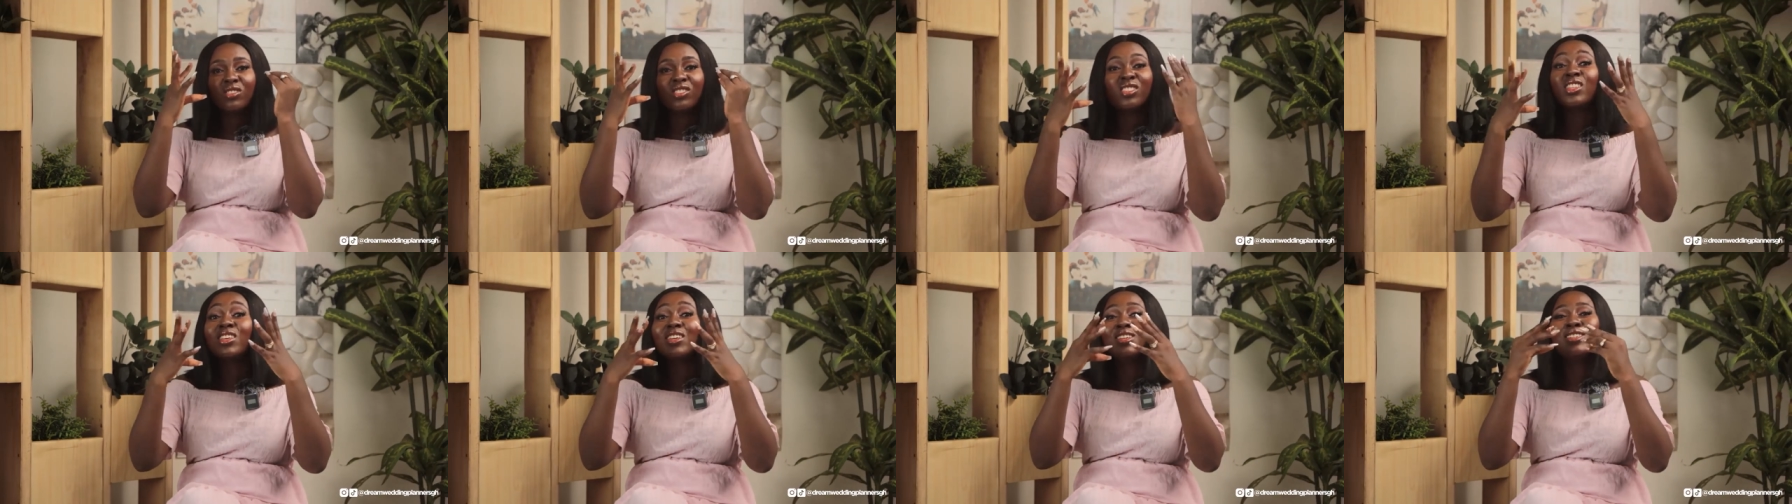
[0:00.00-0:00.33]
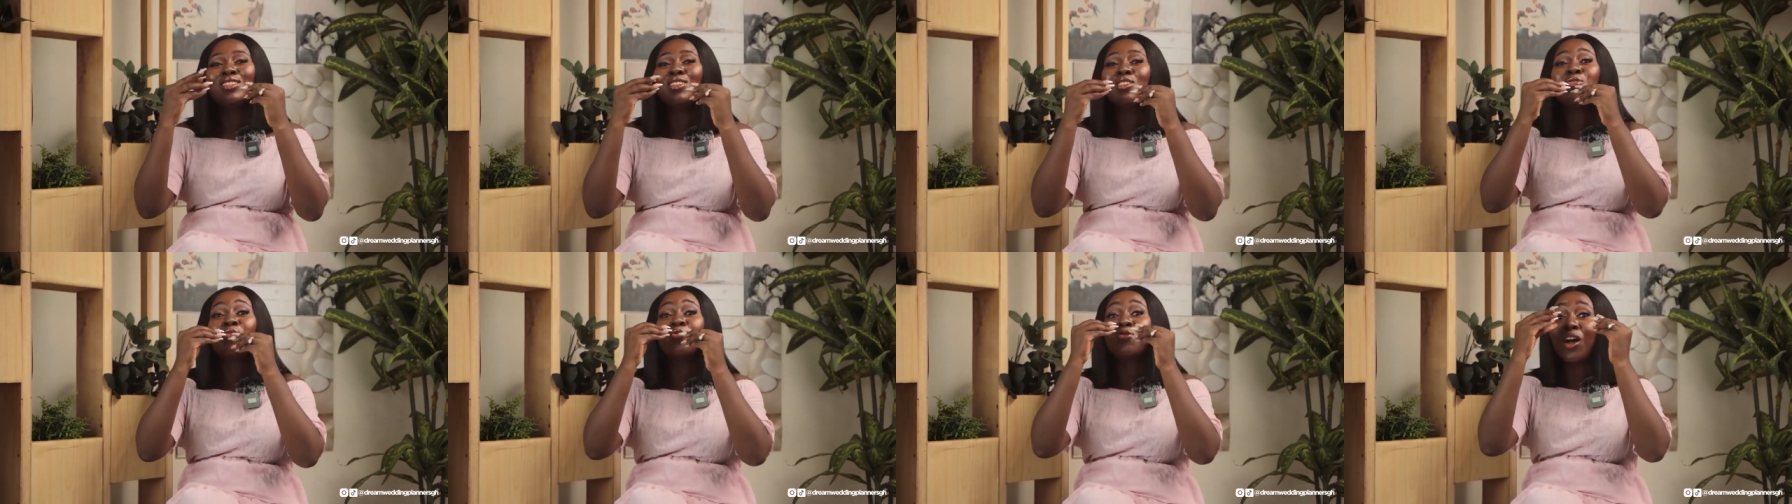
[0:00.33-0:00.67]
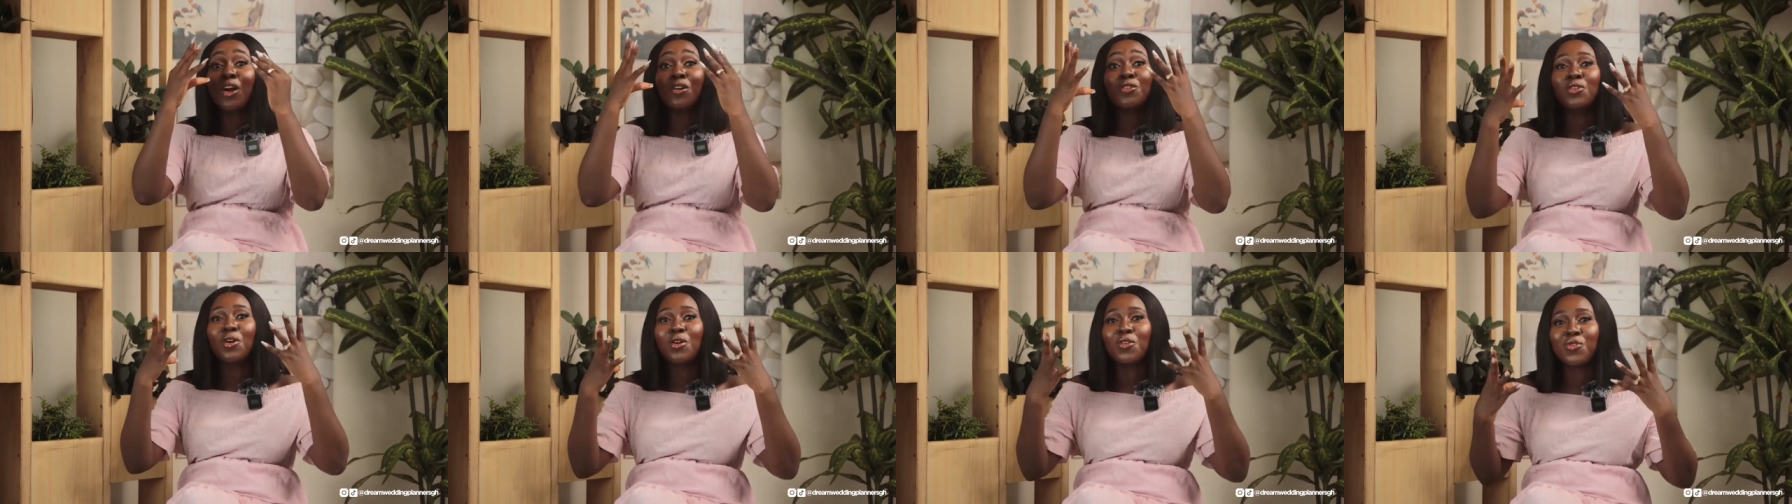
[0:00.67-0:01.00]
the, the
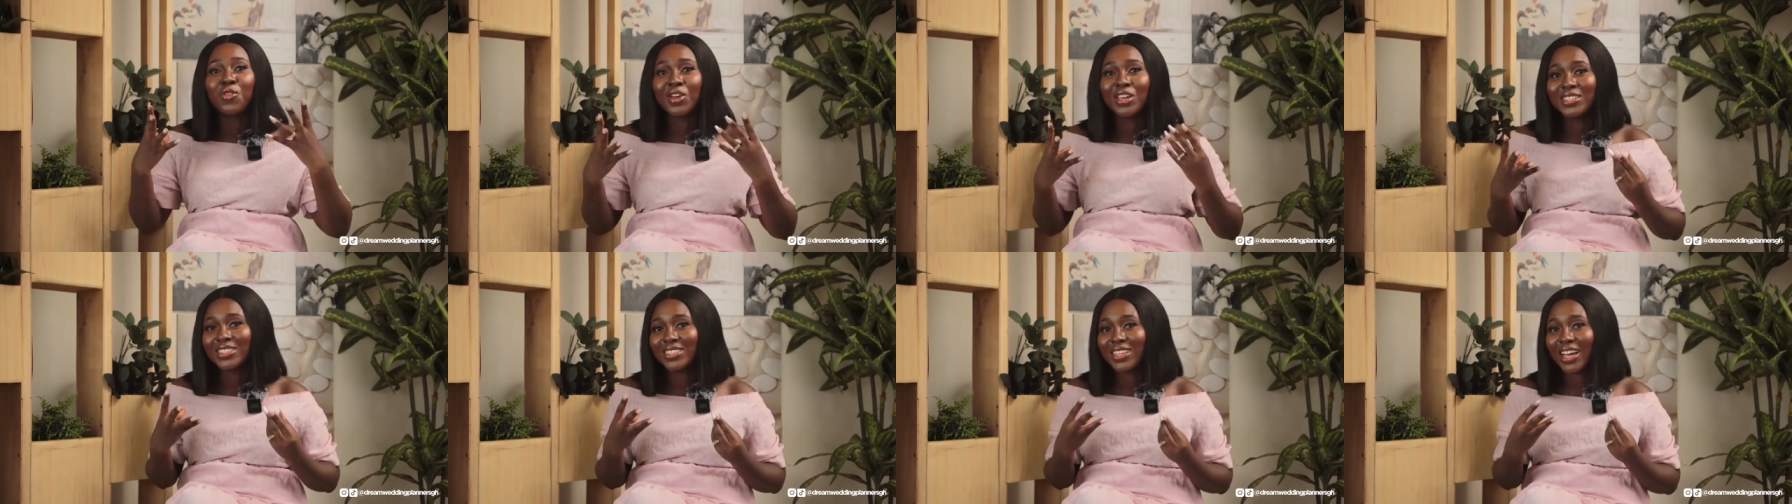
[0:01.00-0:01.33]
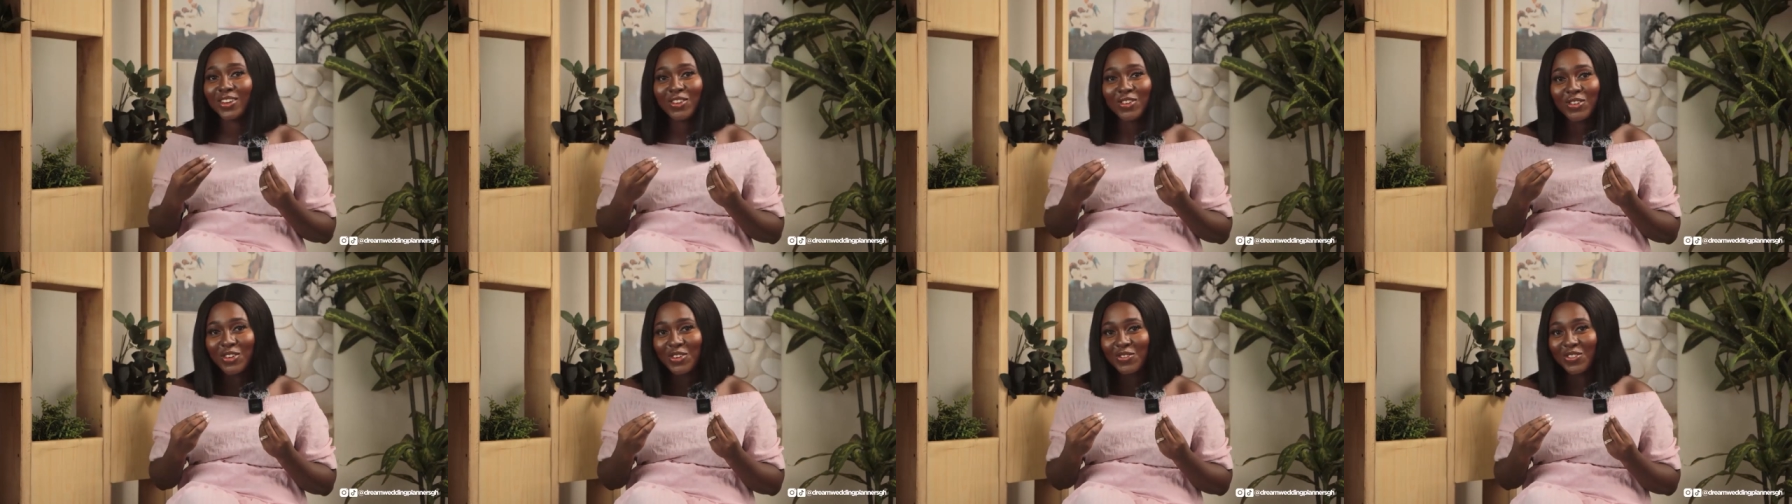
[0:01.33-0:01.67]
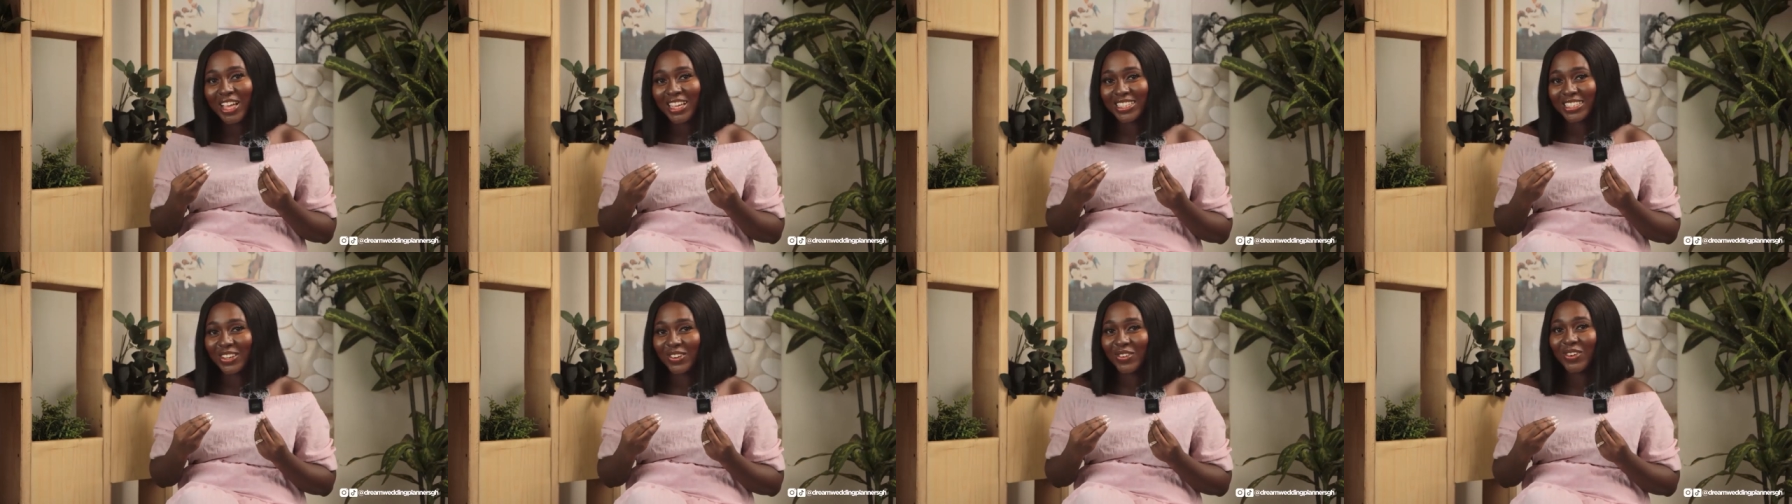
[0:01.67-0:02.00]
frown your face i don't know if
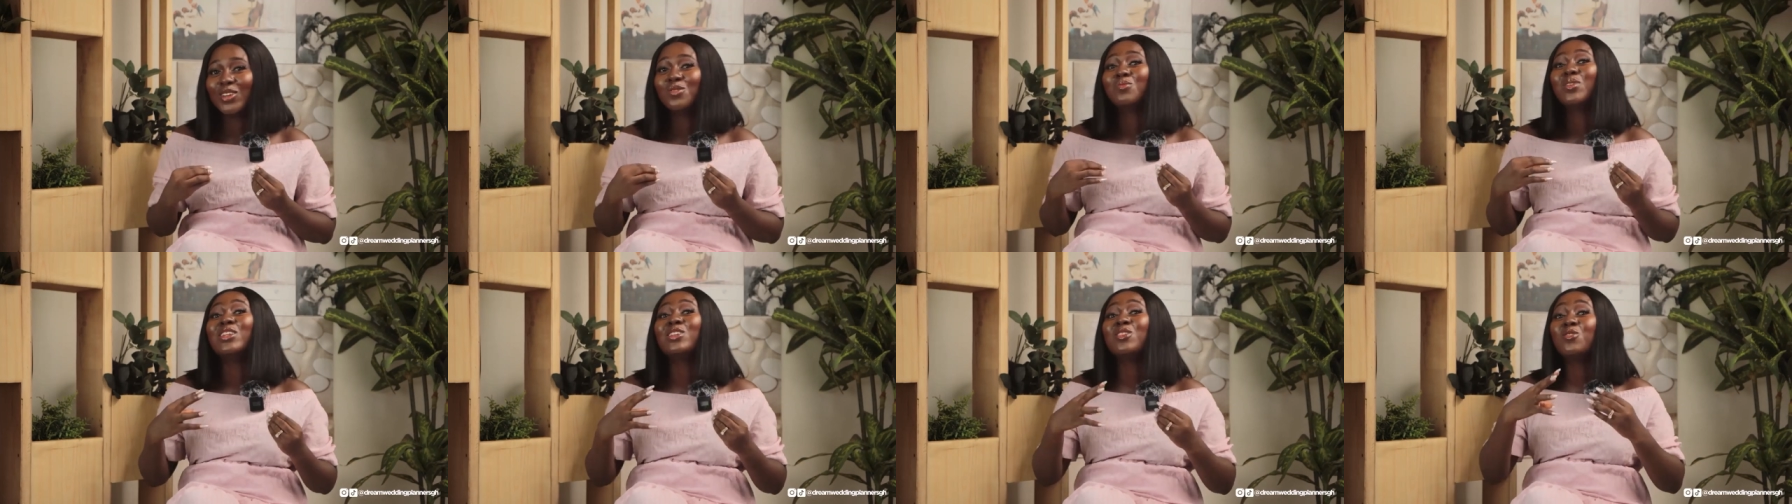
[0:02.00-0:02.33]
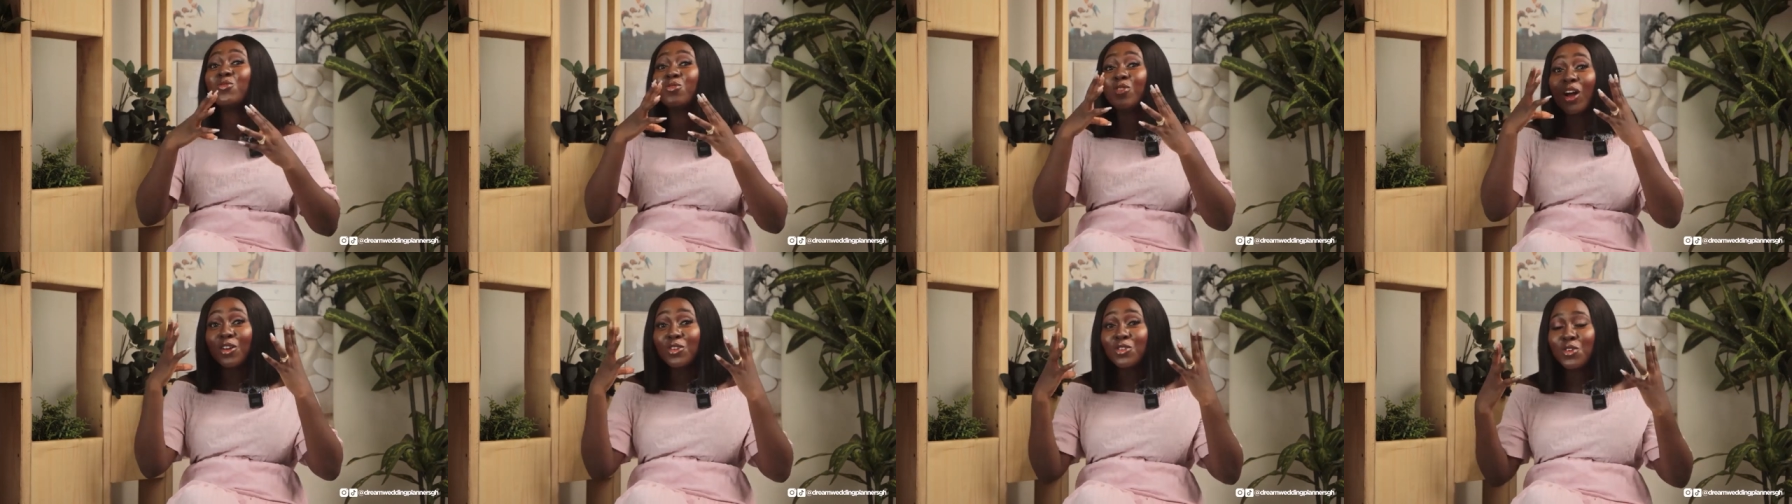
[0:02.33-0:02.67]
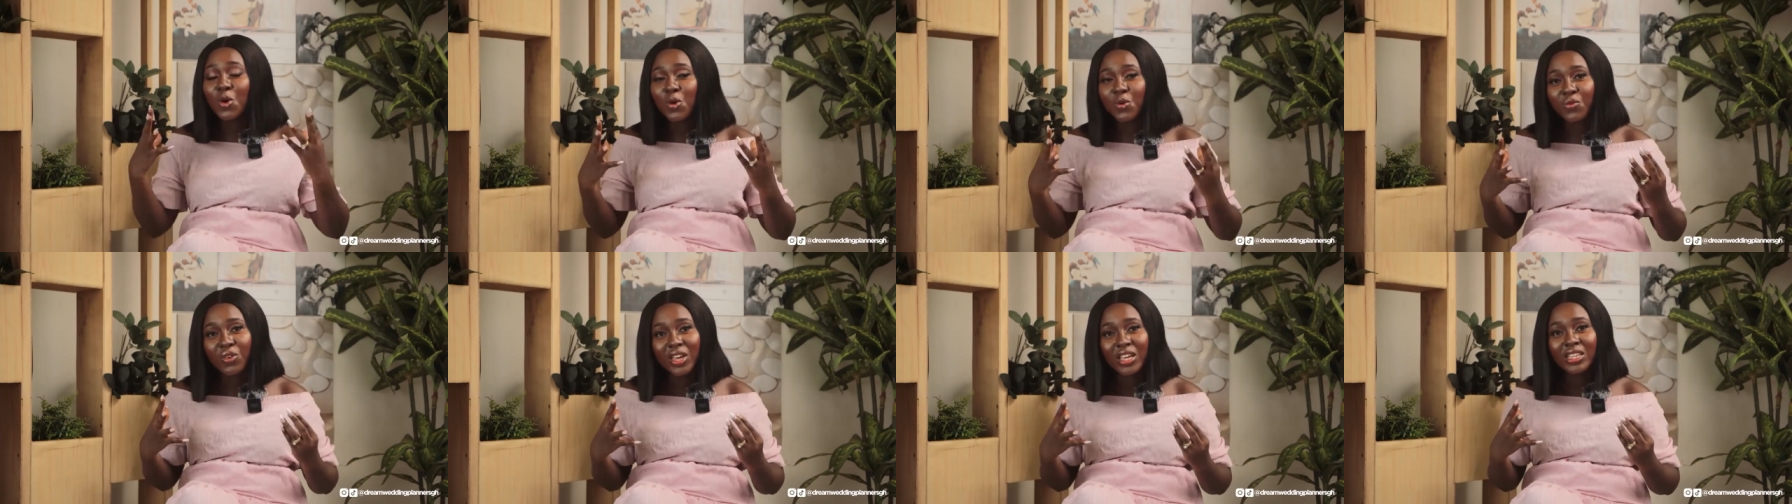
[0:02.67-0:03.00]
that's a word but the frown
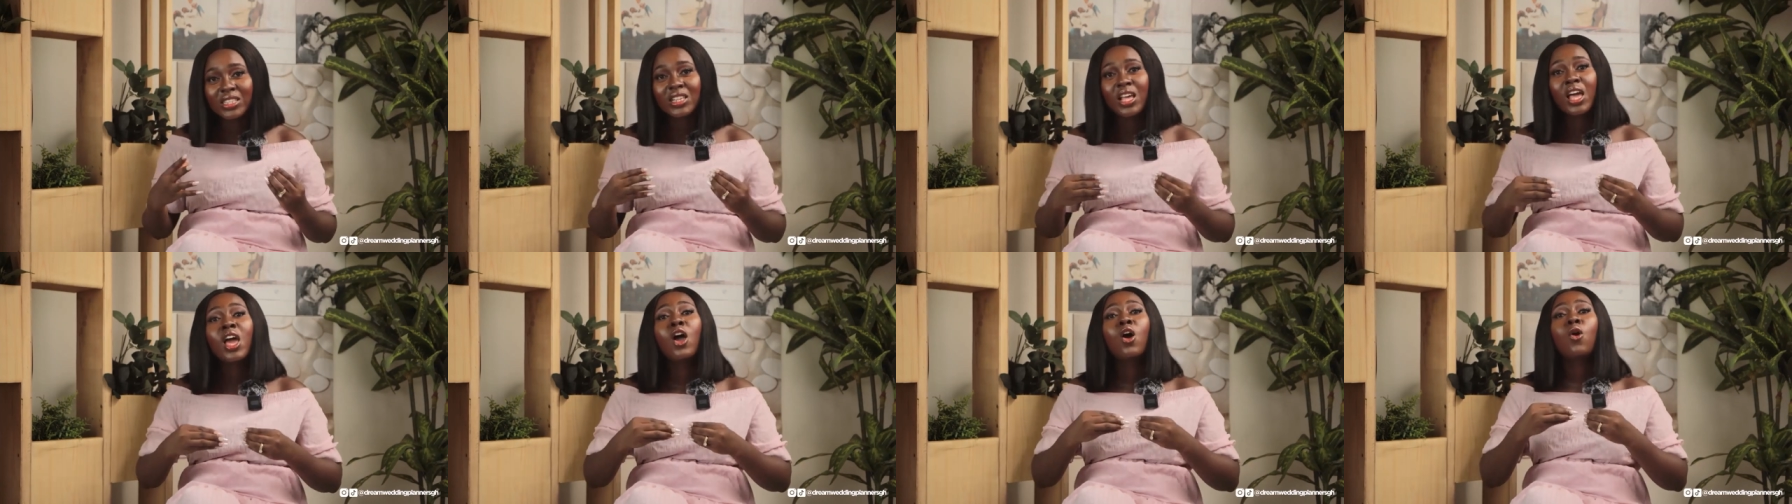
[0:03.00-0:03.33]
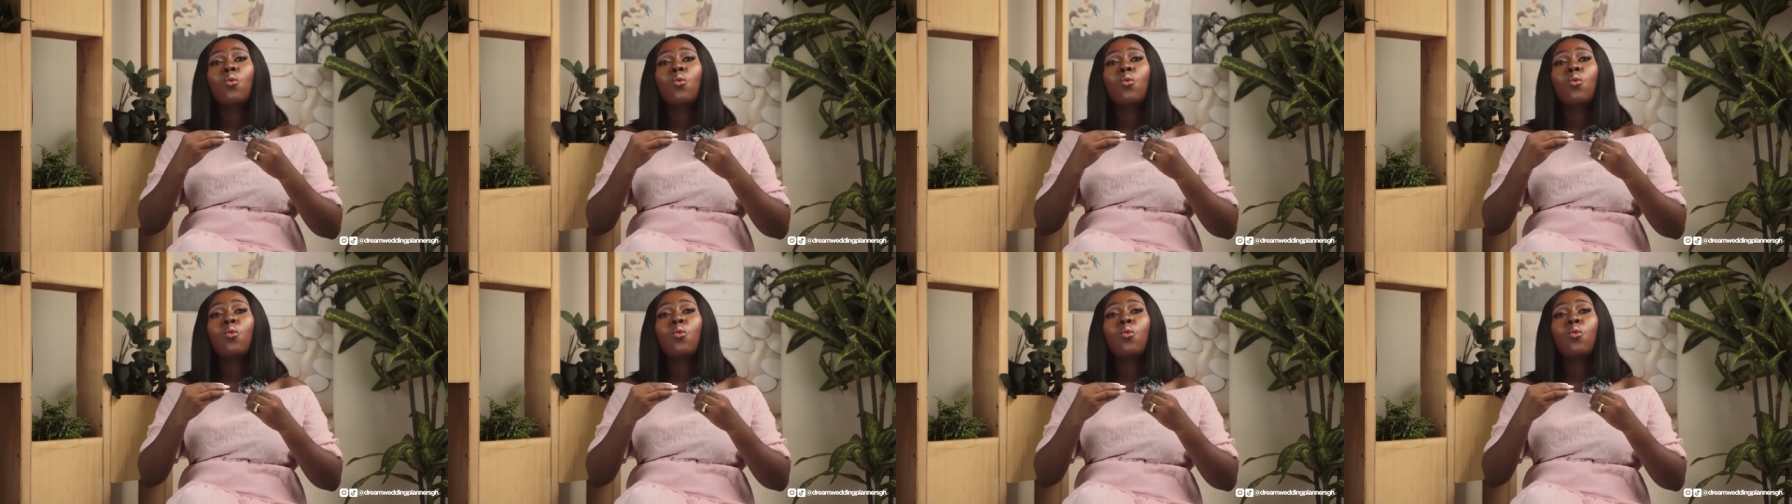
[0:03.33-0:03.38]
your face